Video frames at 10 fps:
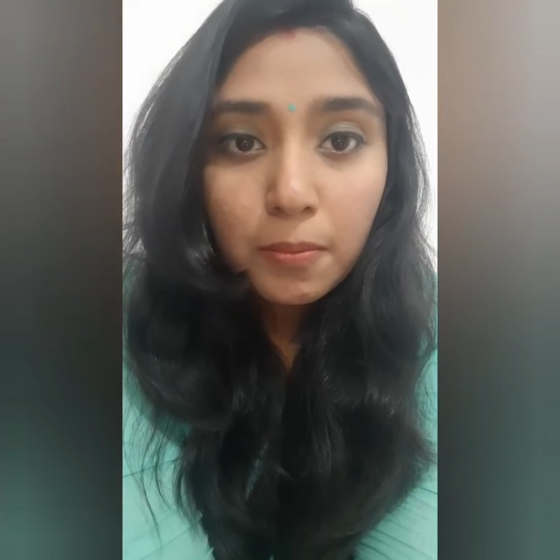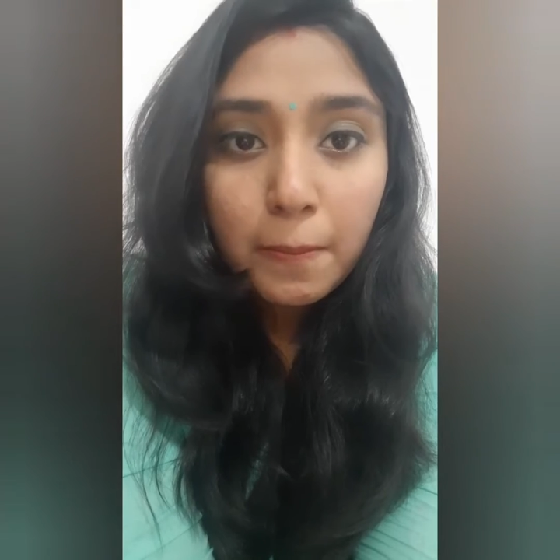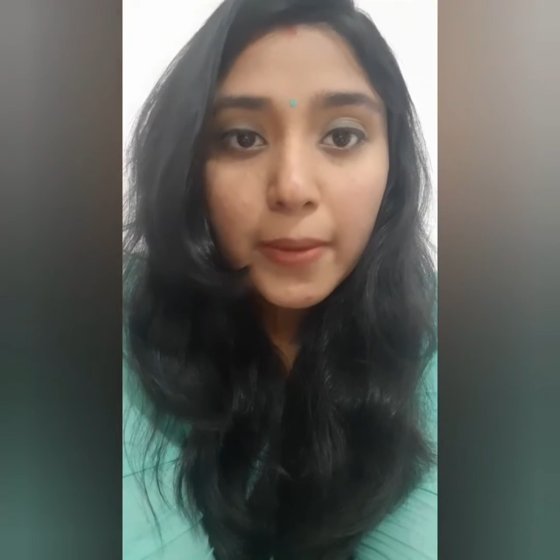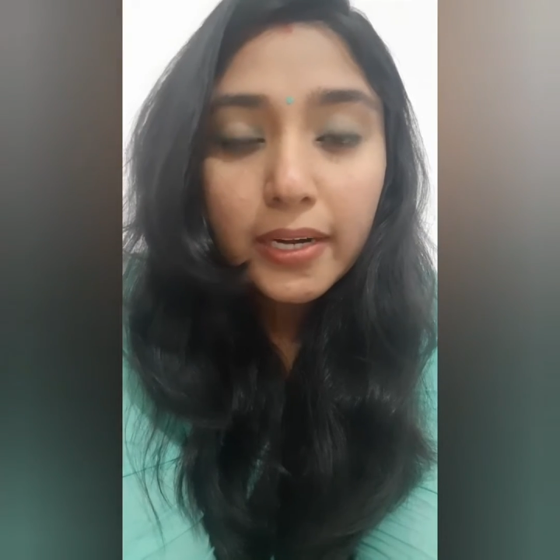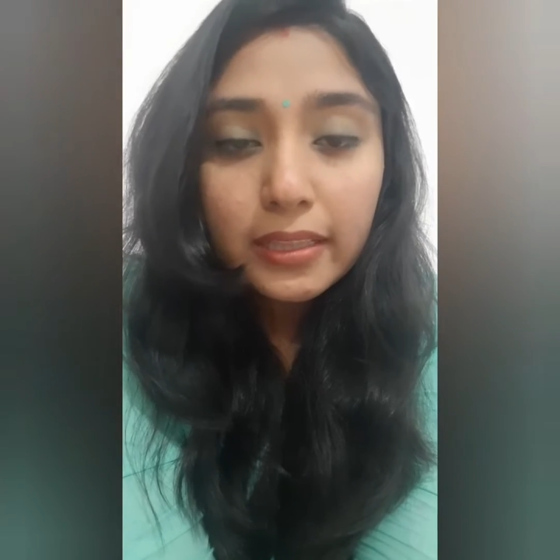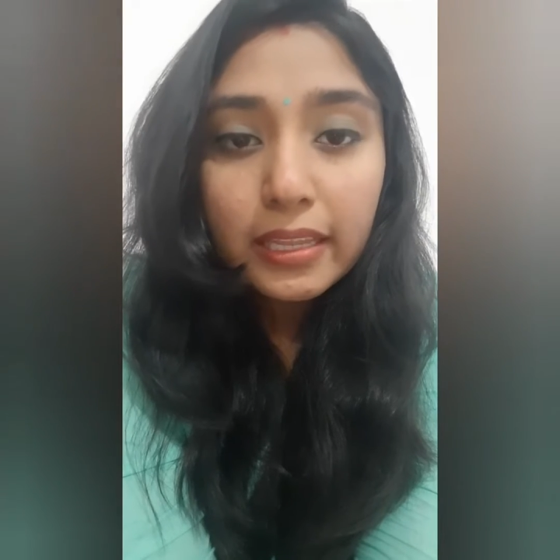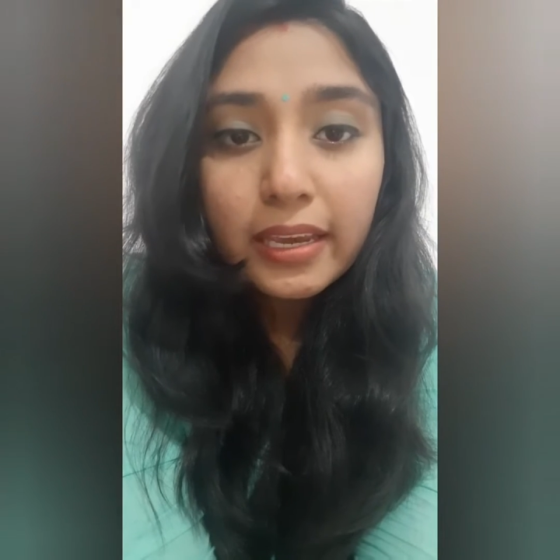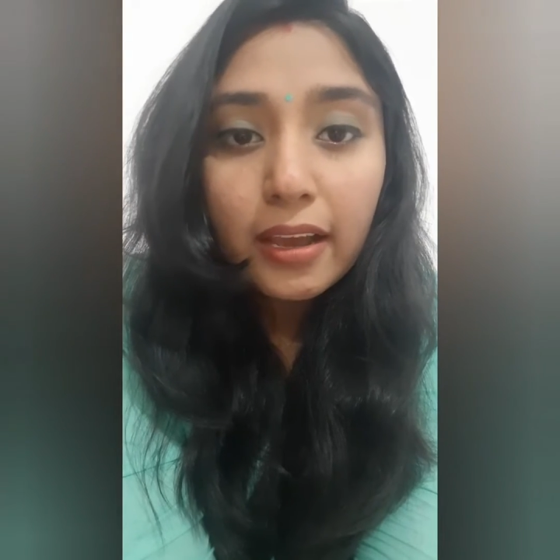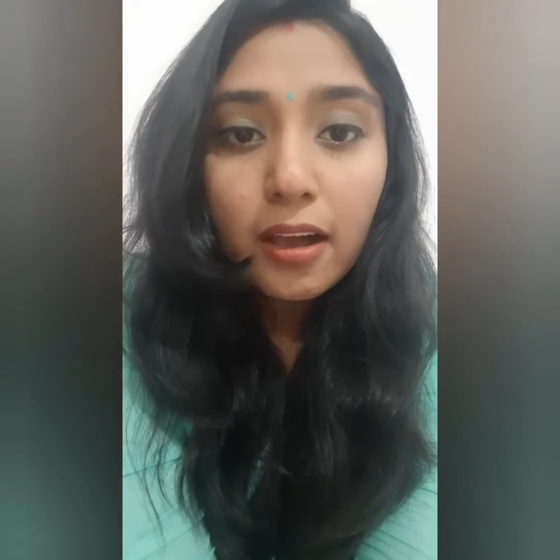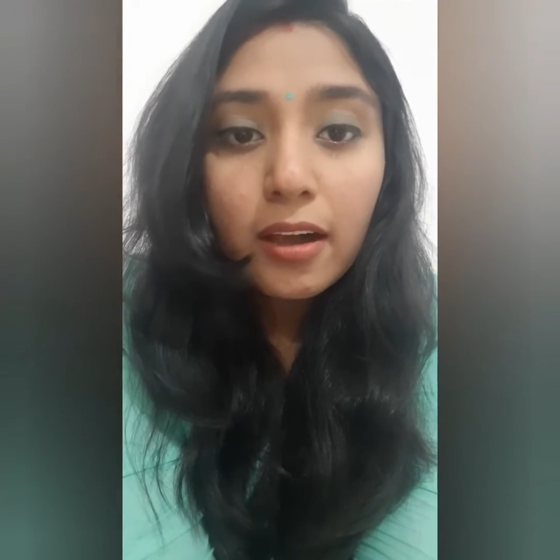but
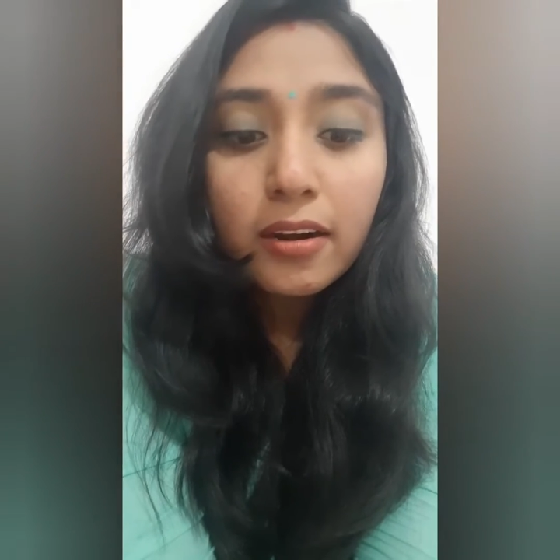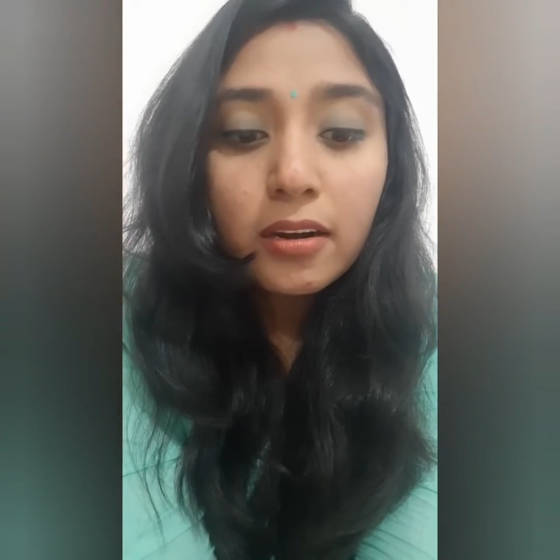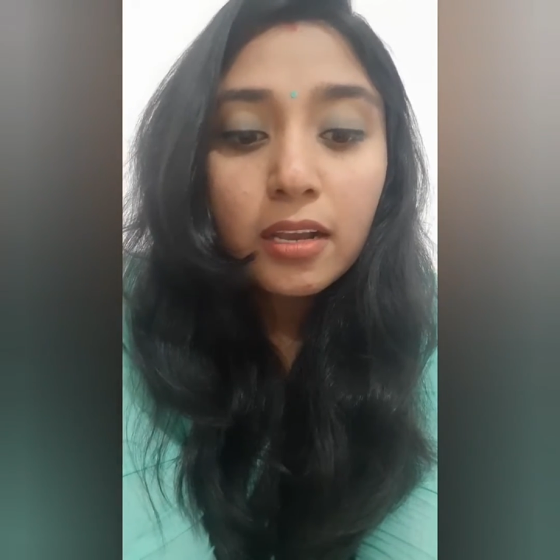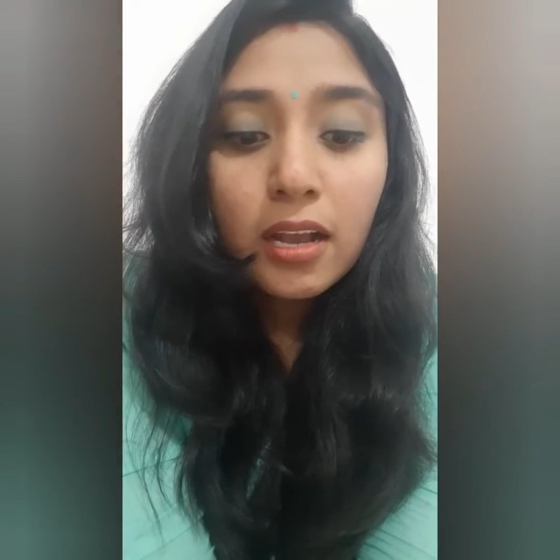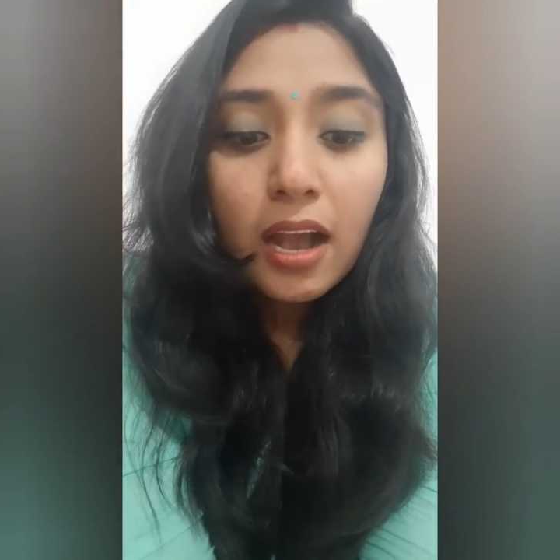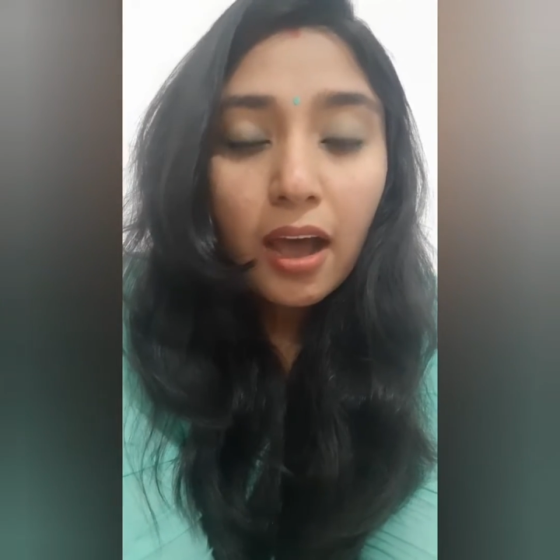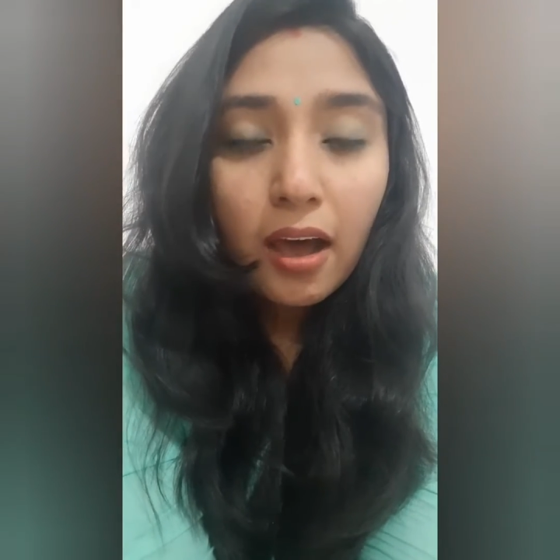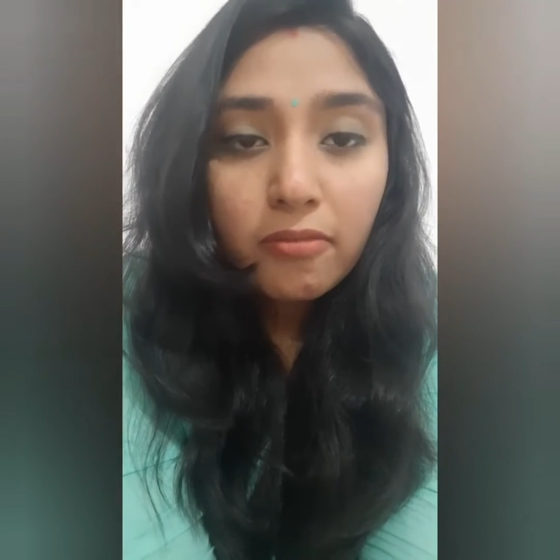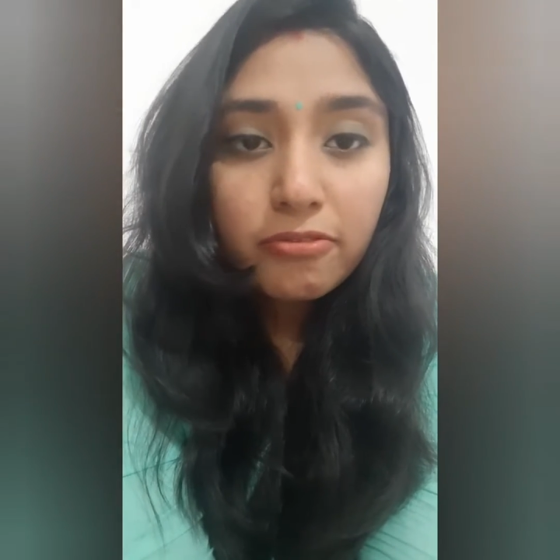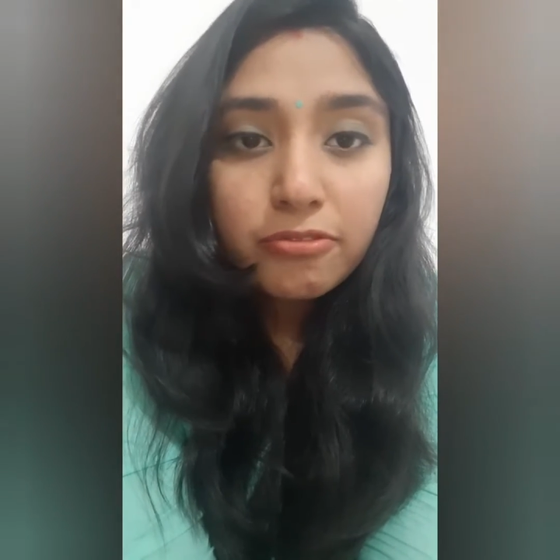they are
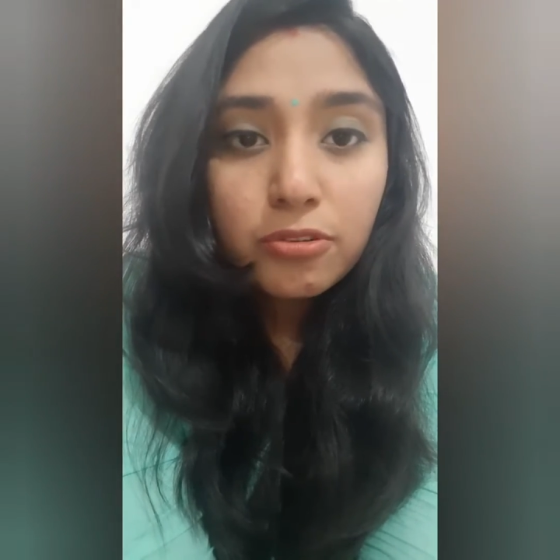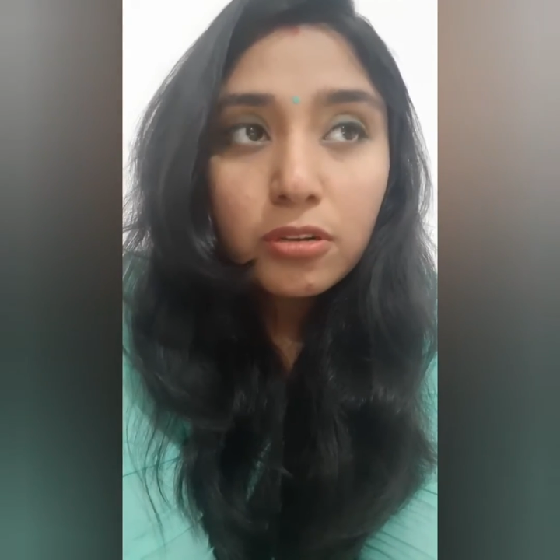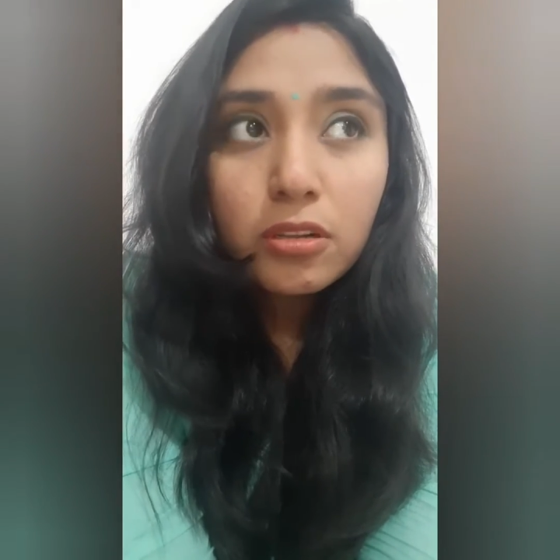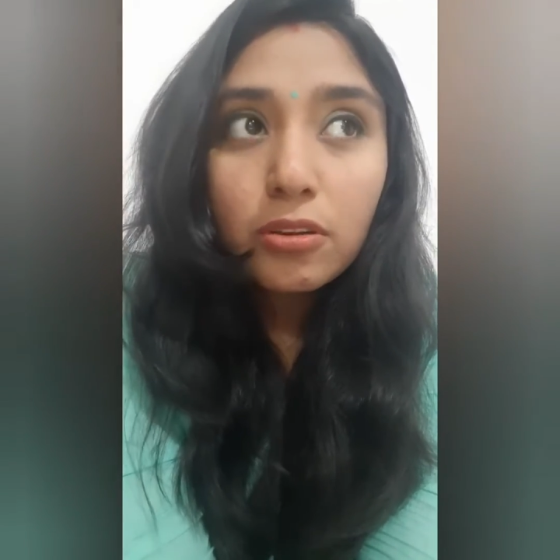harmful,